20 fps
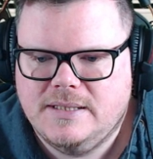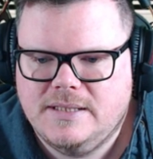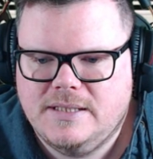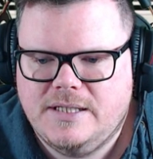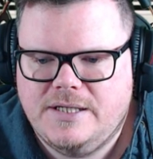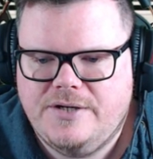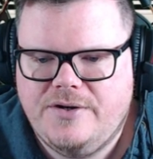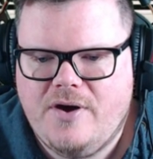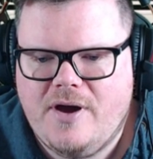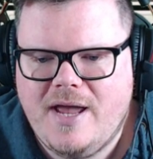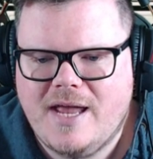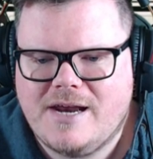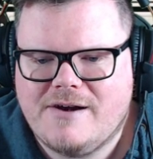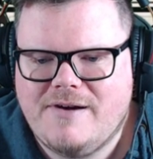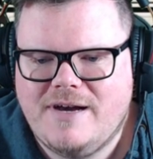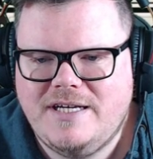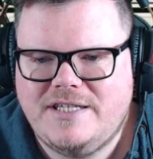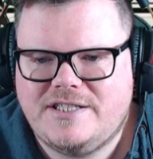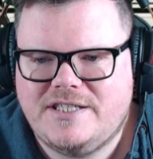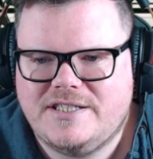Knight
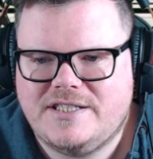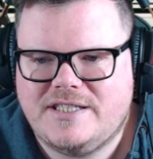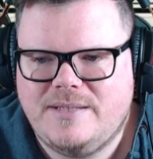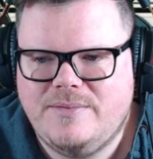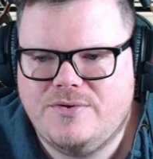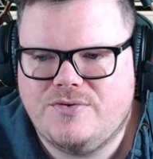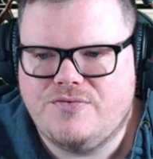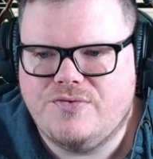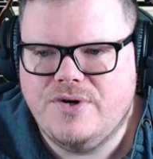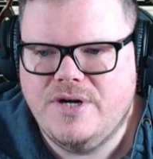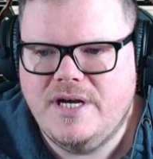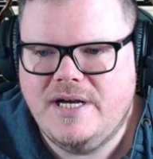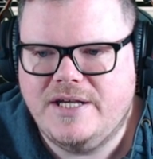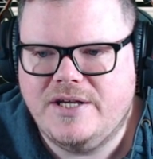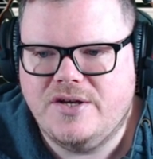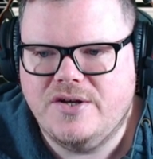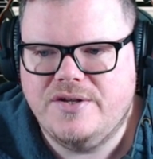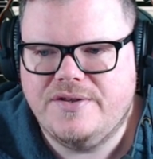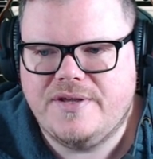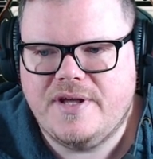Gracious seems really
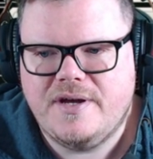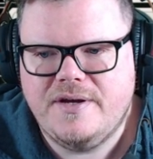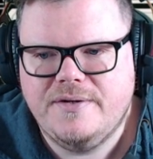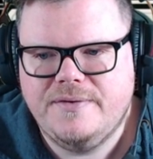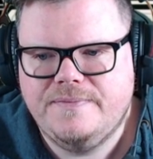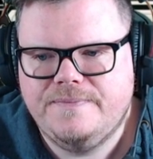good though.